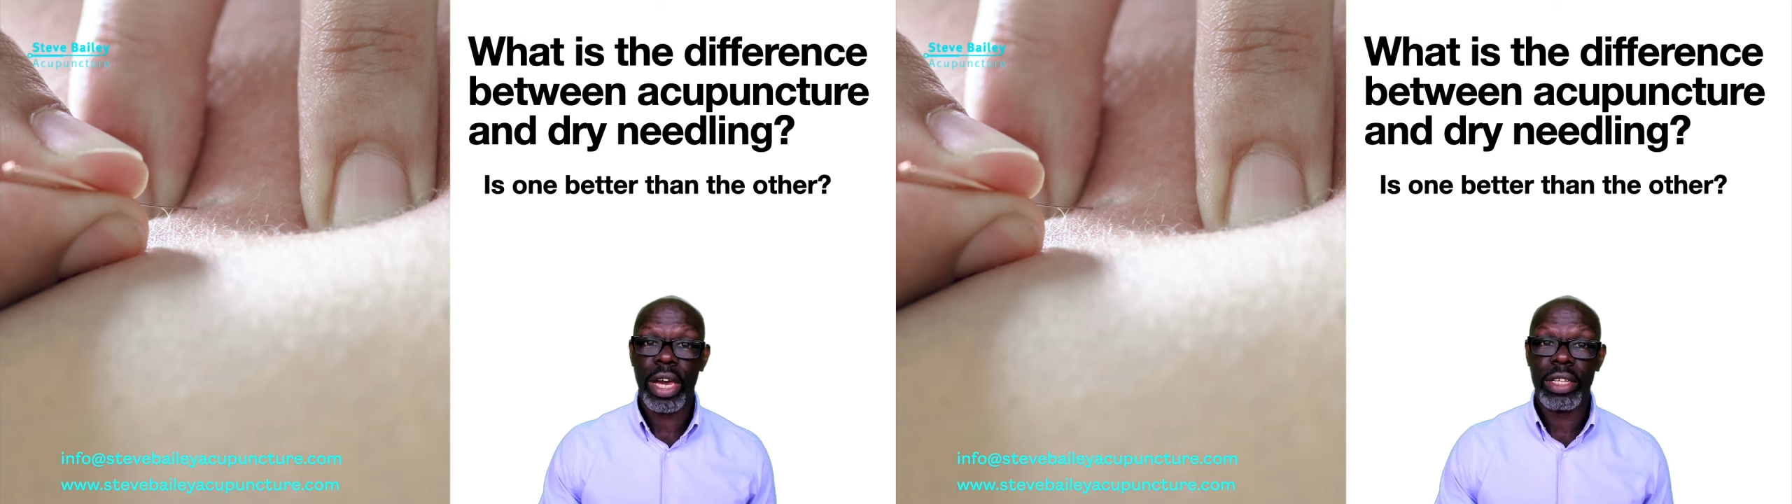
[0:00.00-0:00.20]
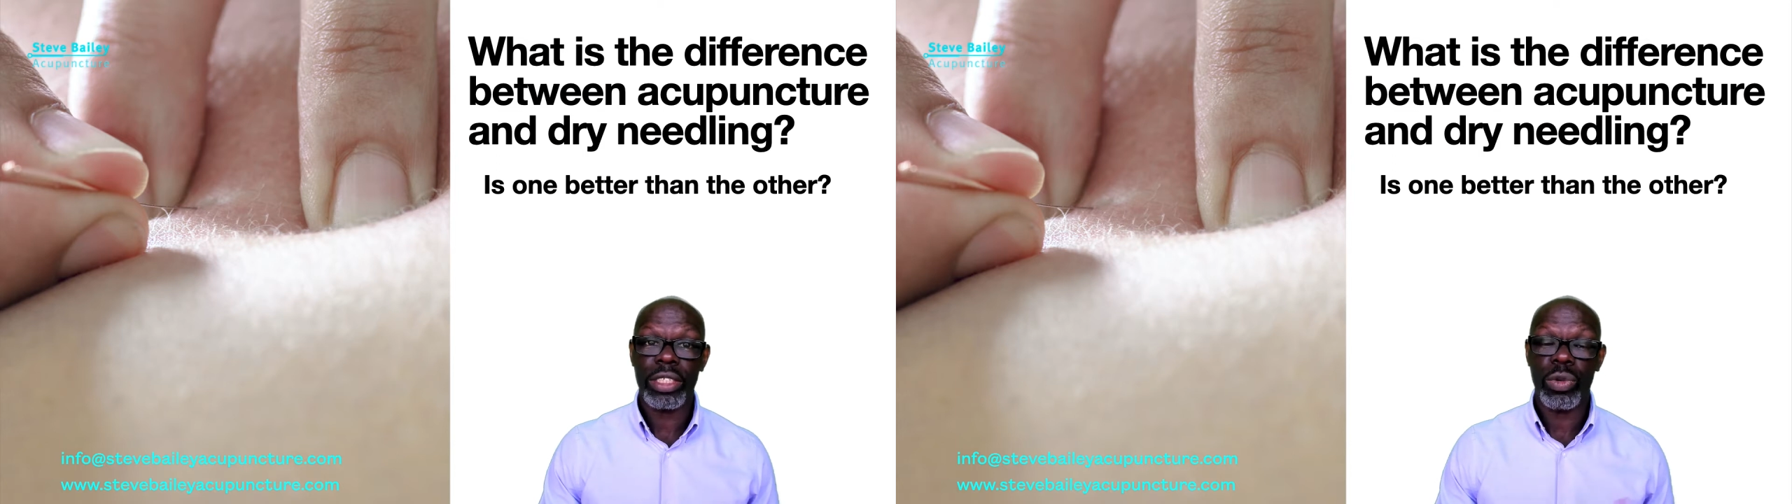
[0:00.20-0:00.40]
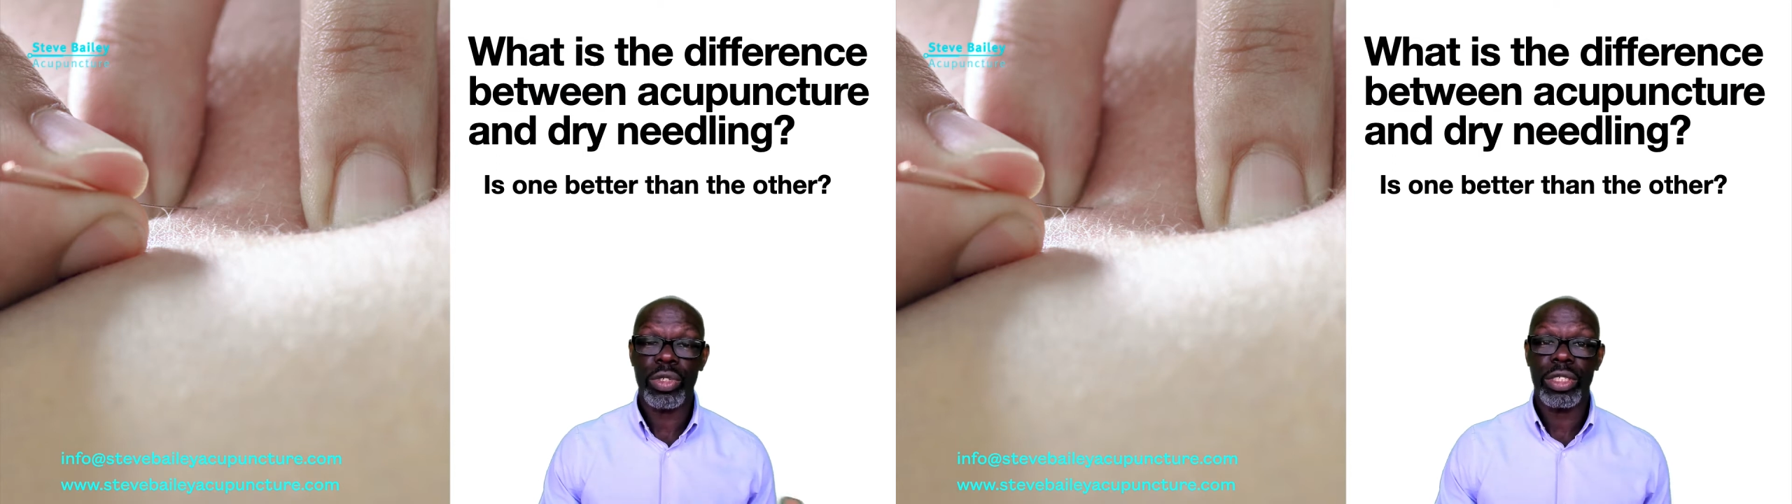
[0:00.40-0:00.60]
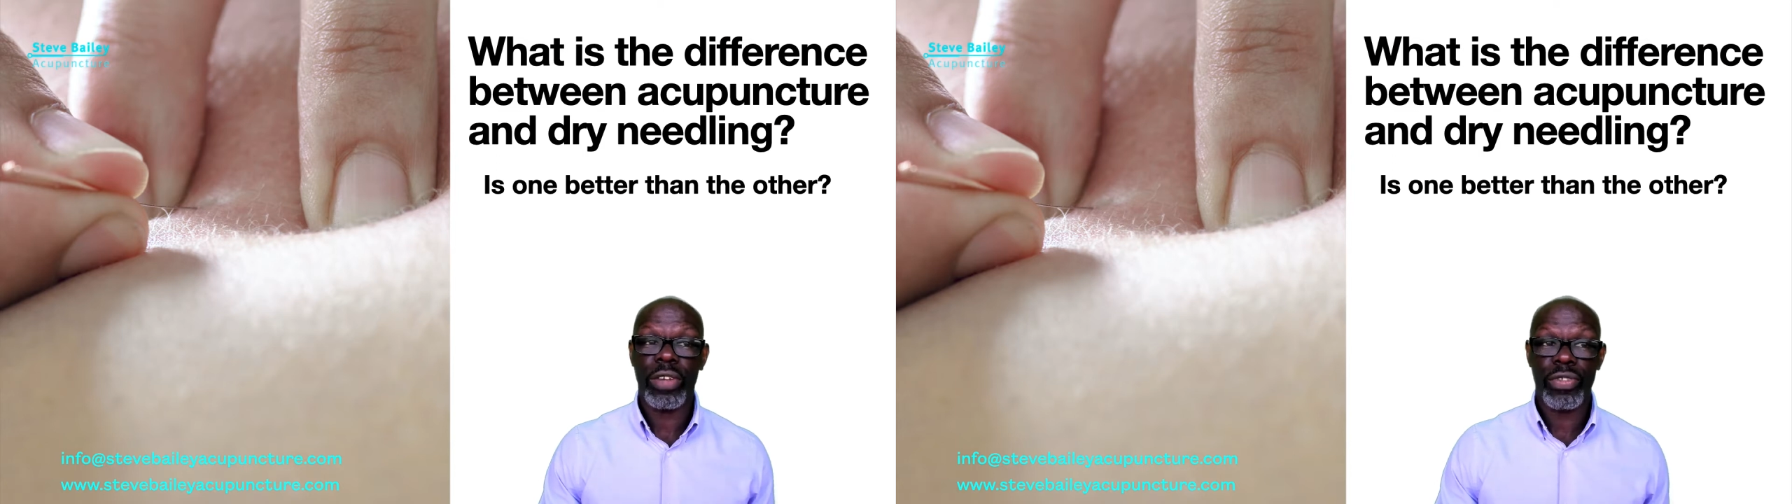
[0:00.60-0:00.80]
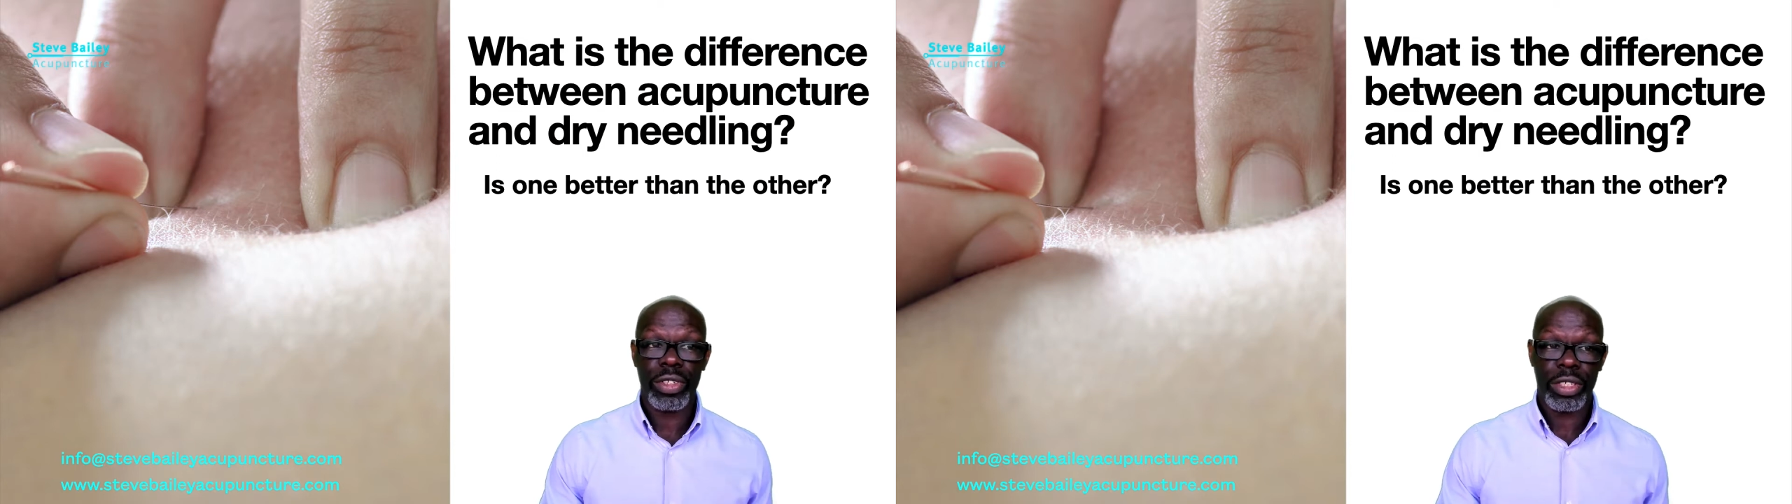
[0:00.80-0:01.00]
at and see what the
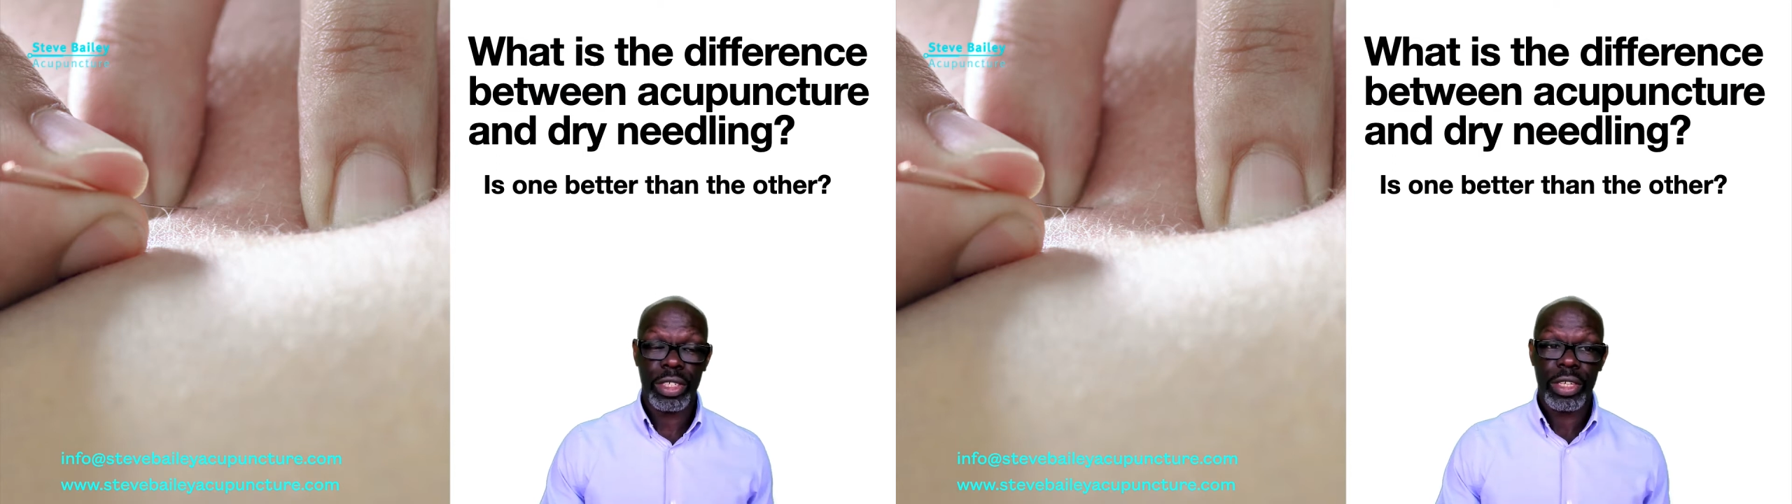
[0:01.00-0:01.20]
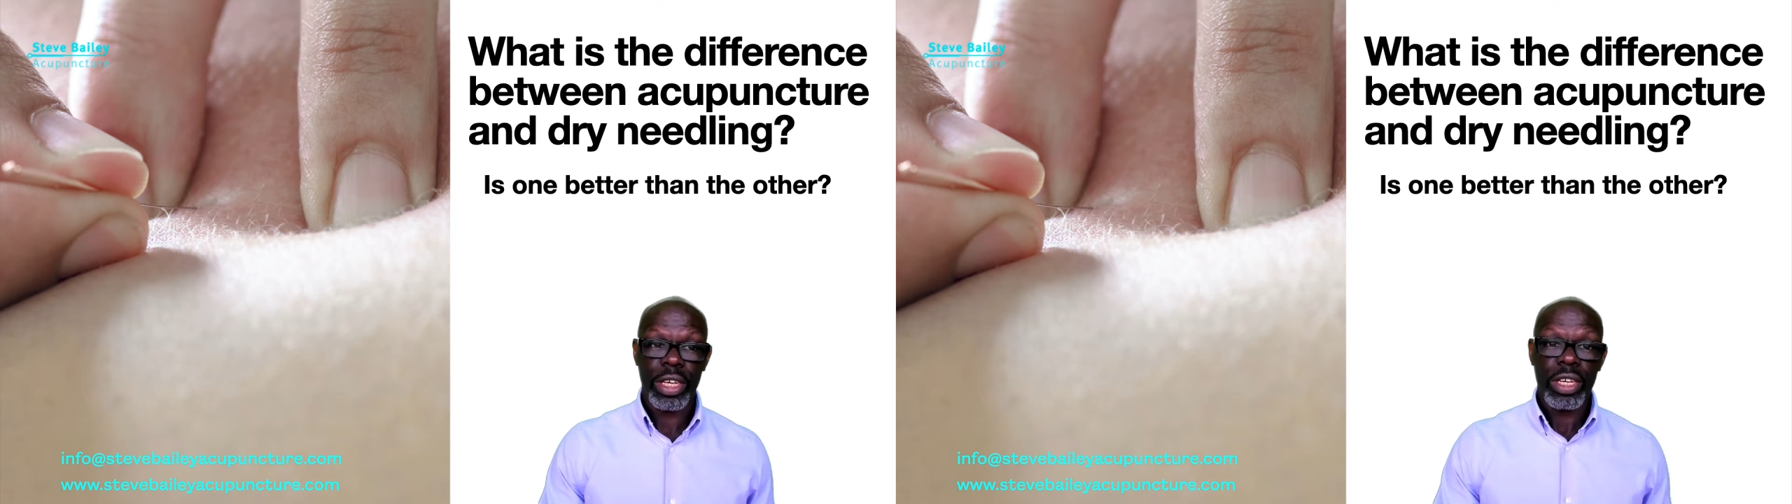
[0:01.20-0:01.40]
difference is.